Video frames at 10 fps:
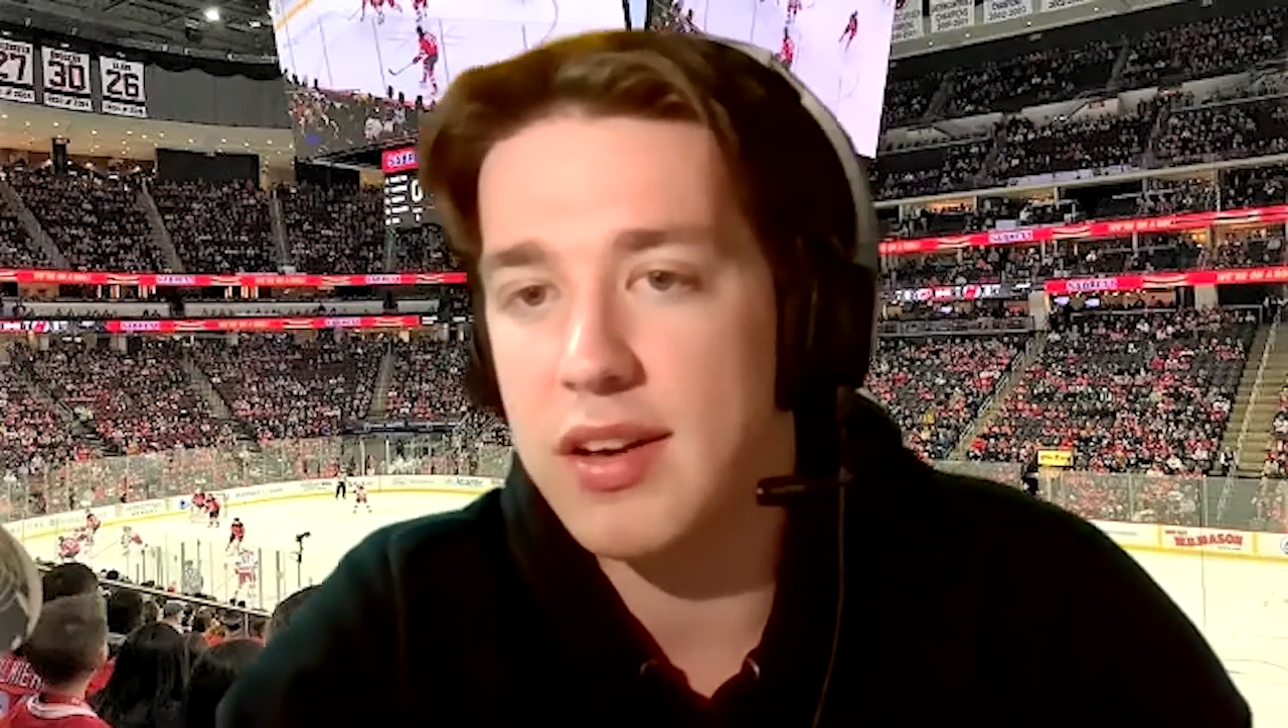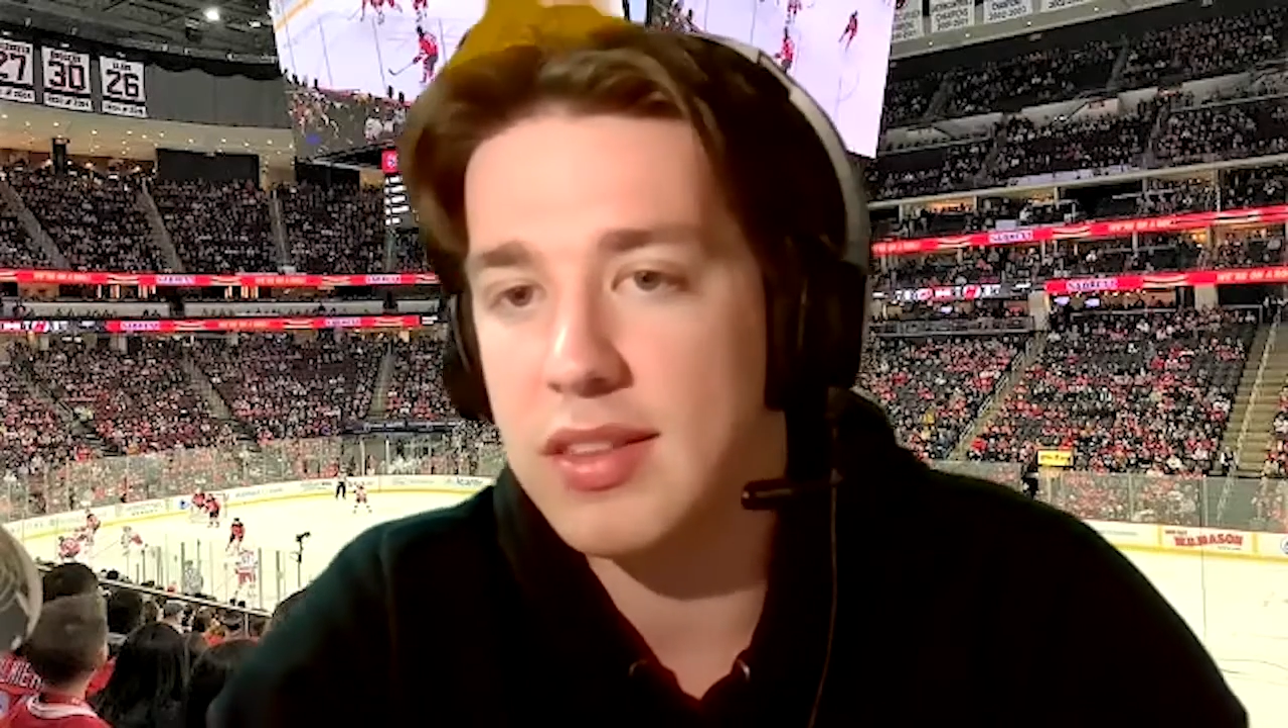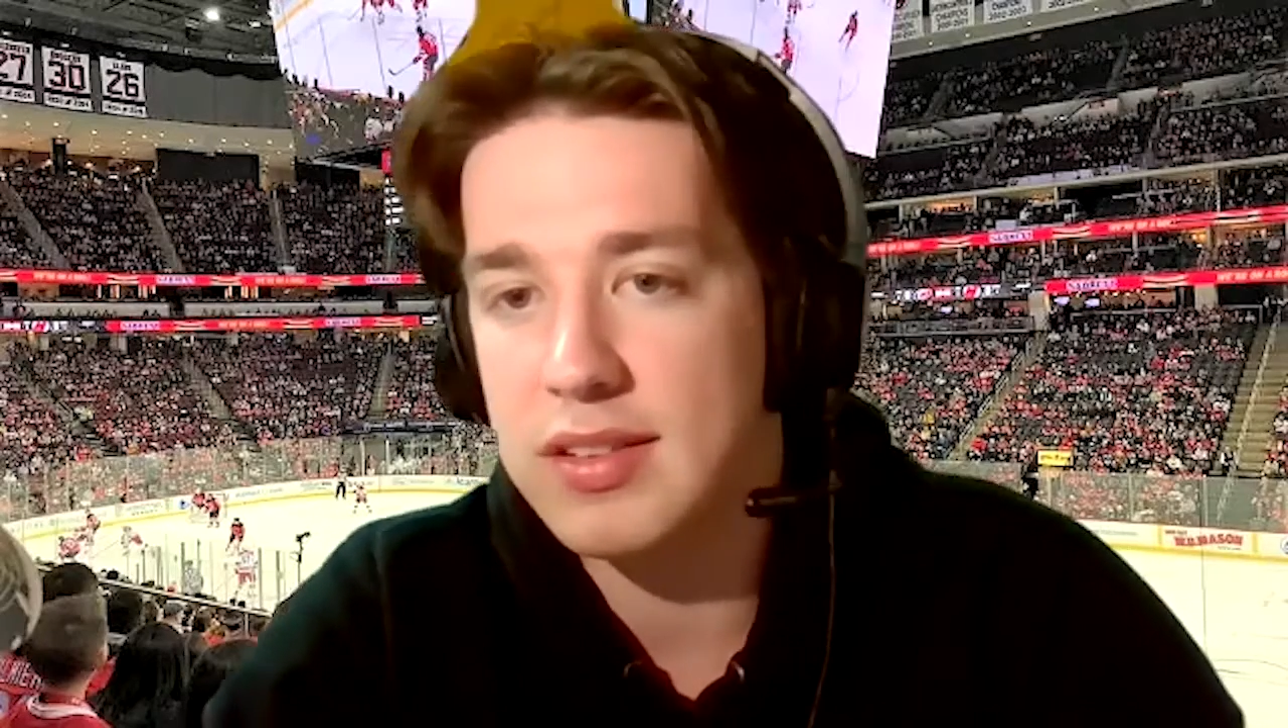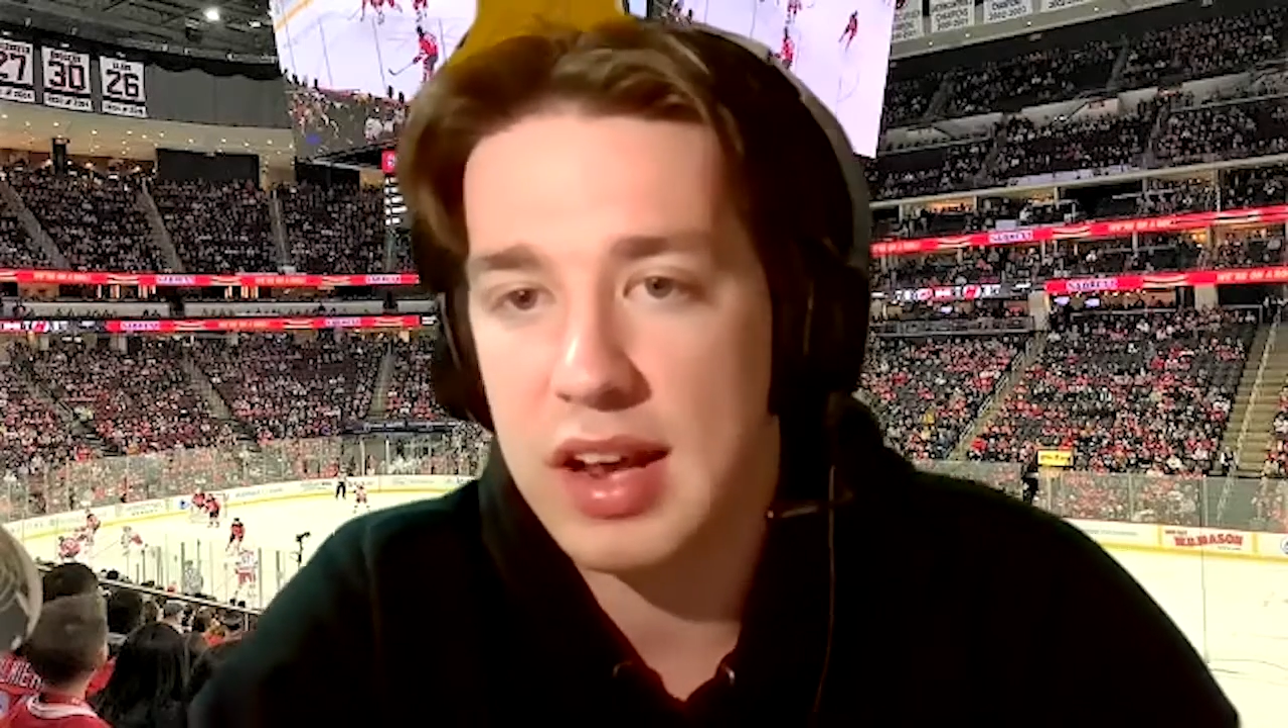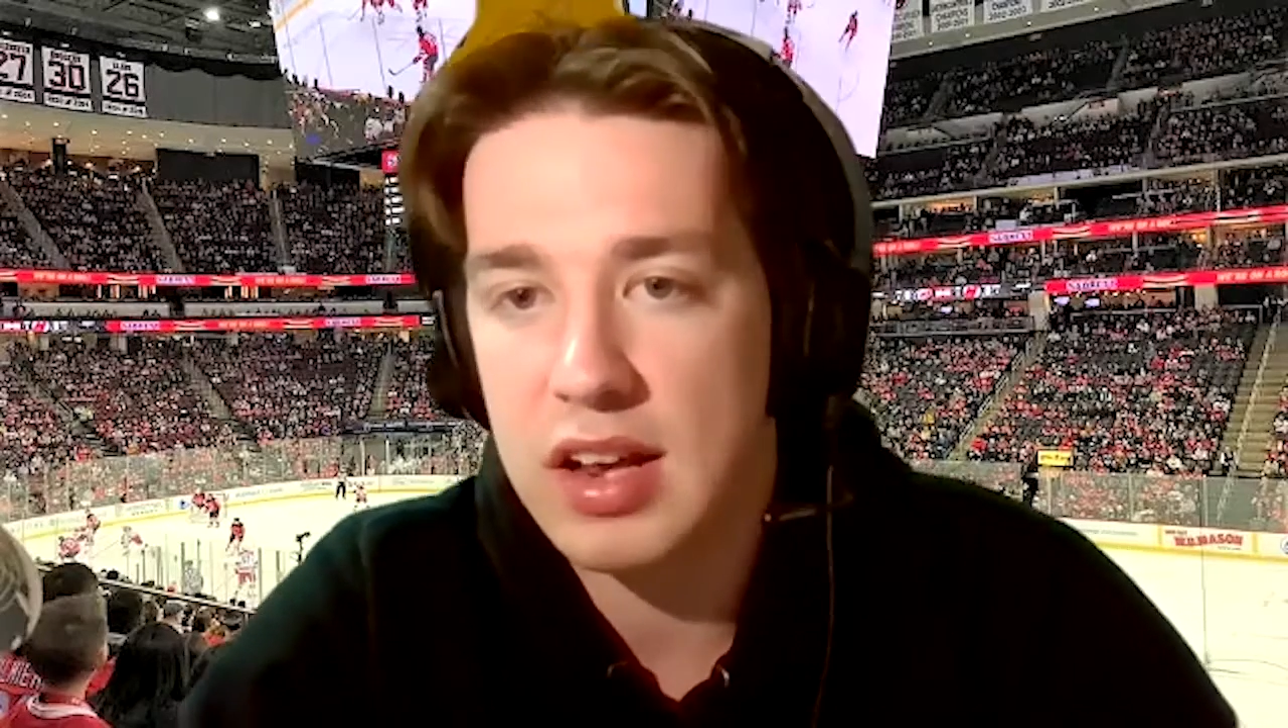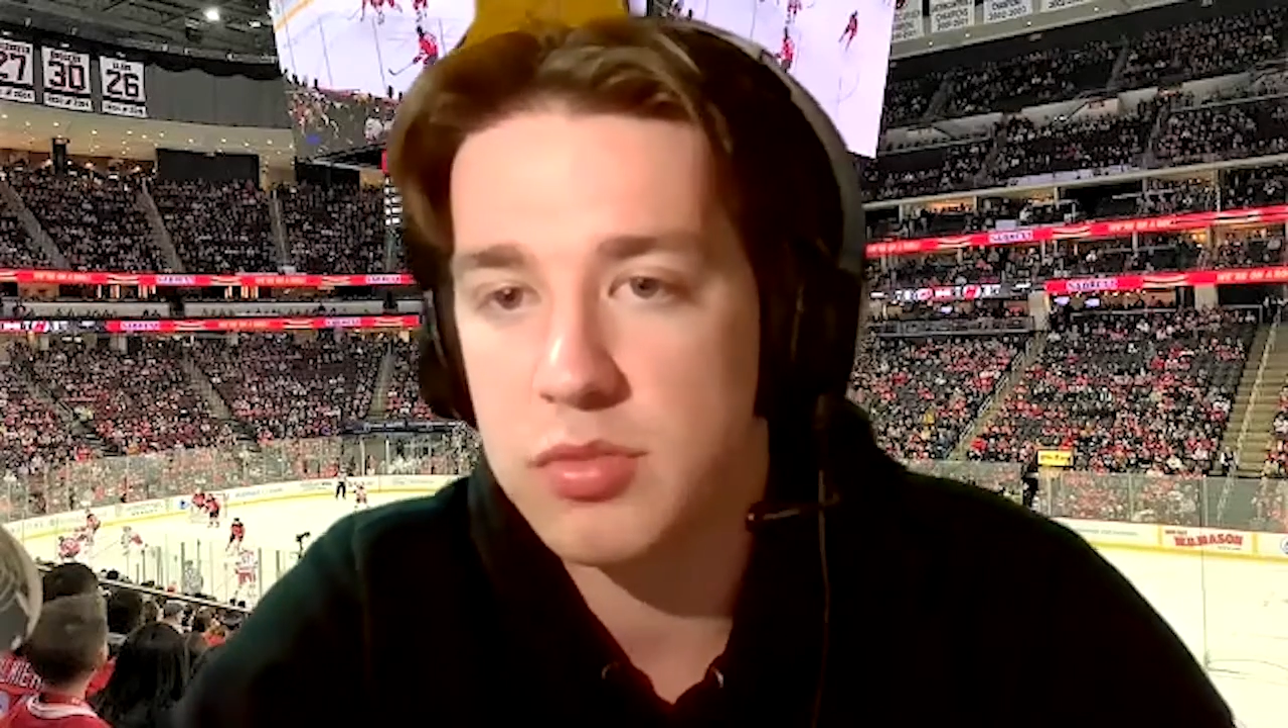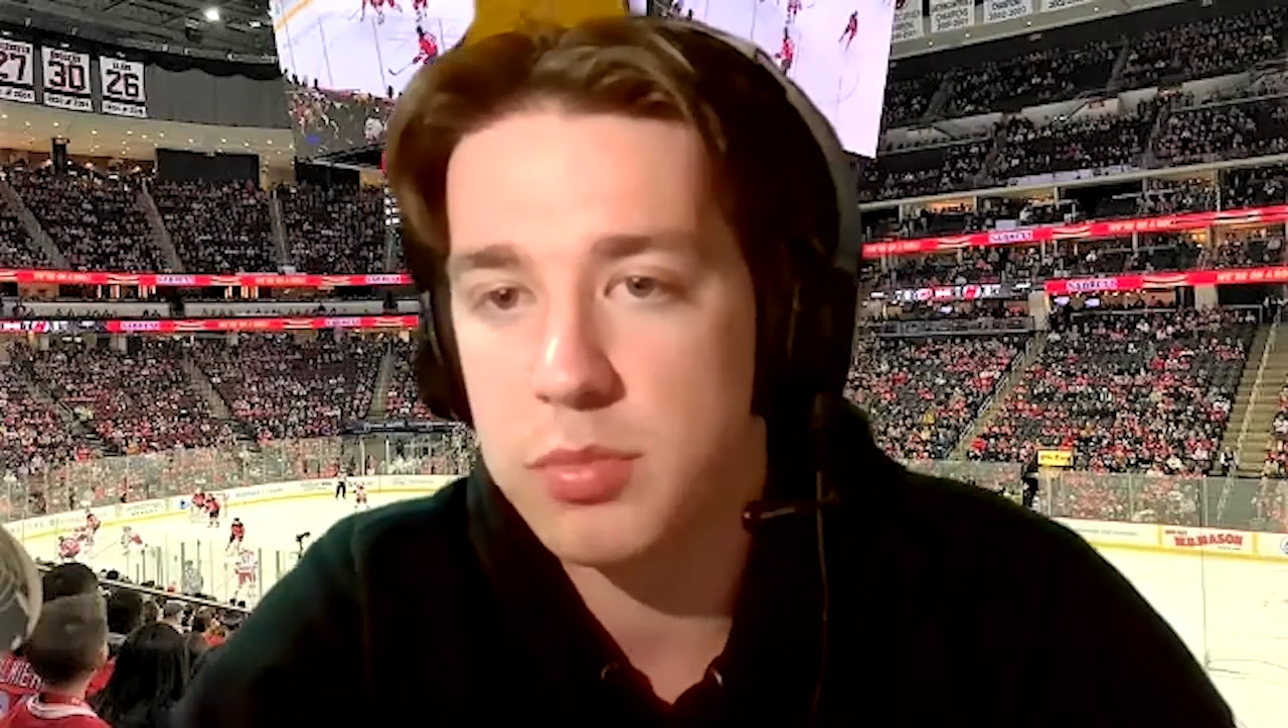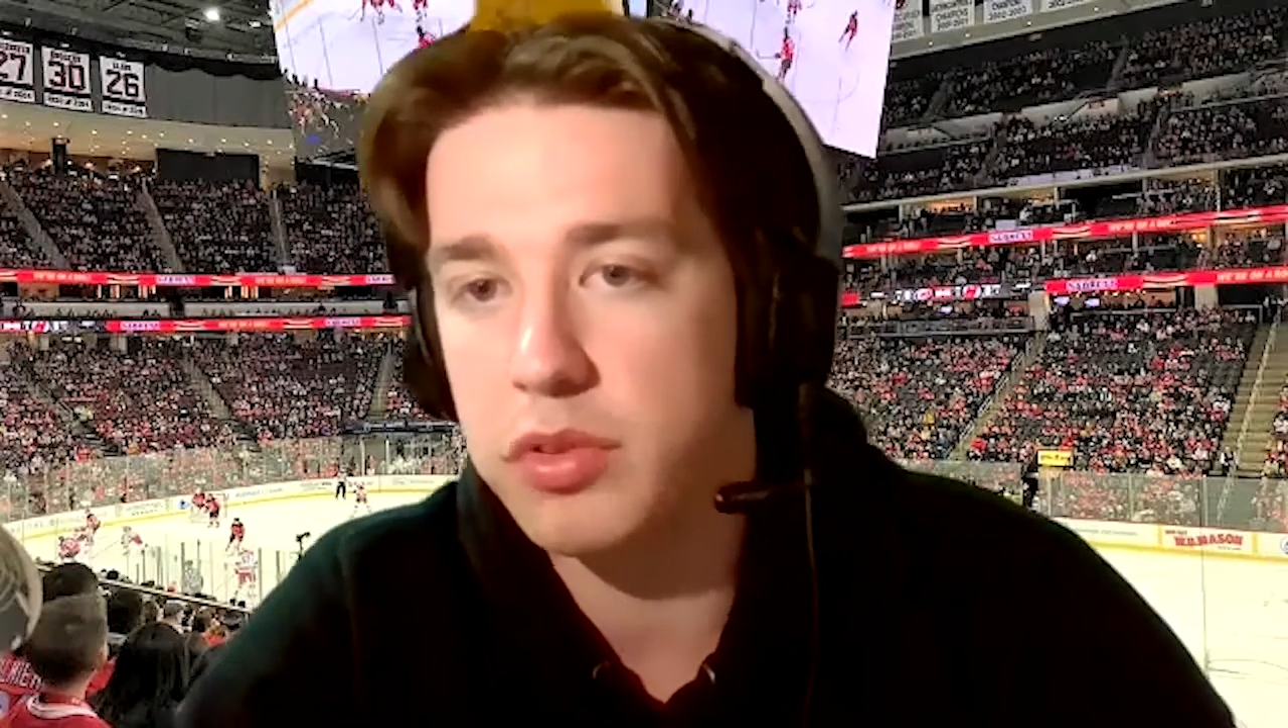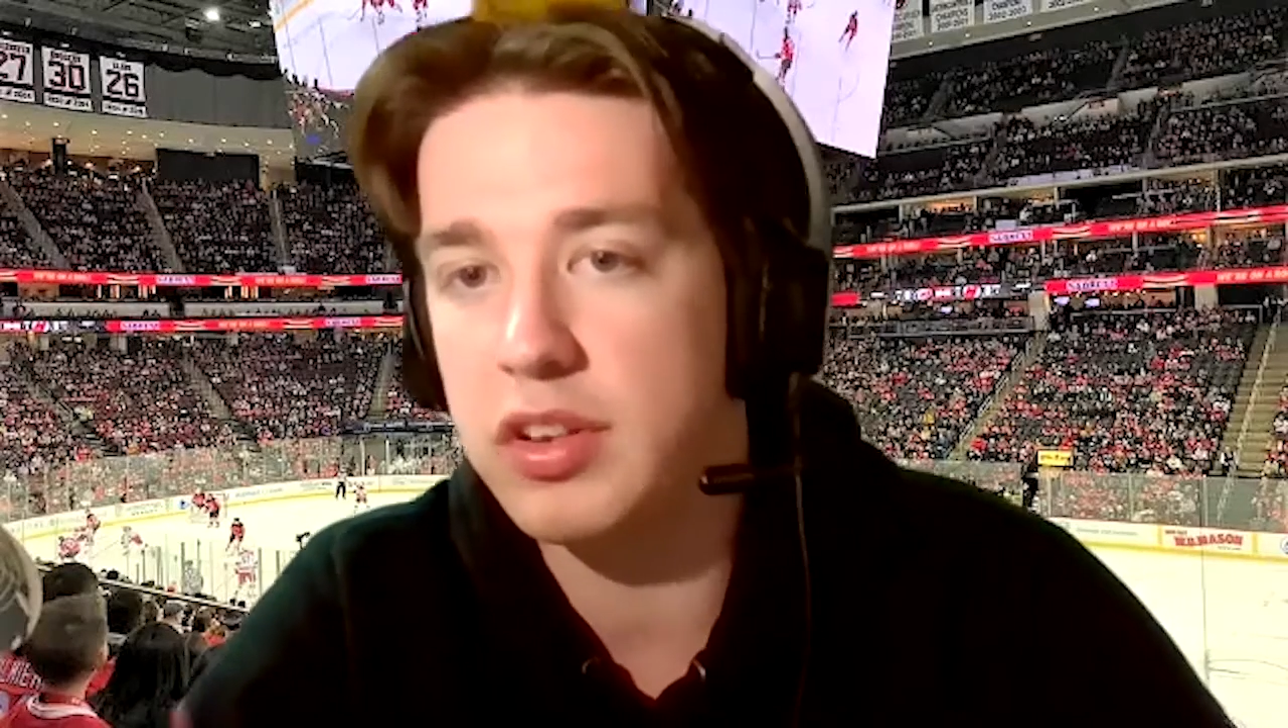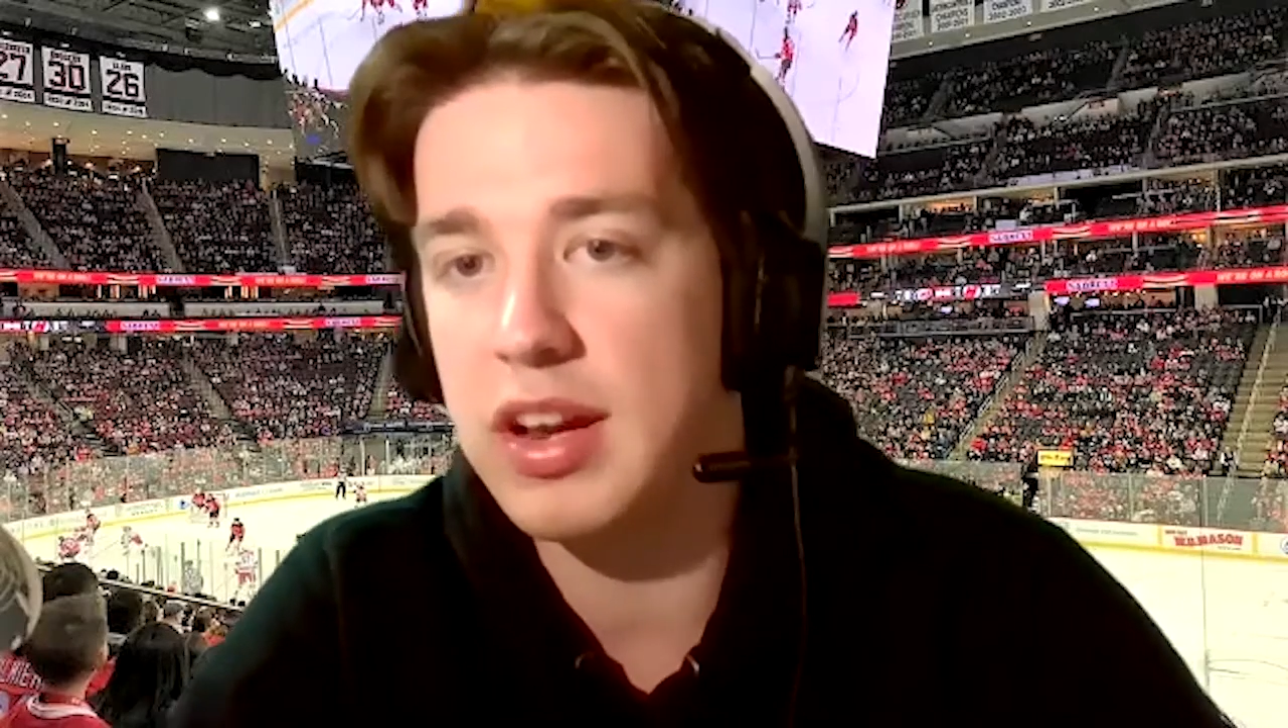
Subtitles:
of the tangibles.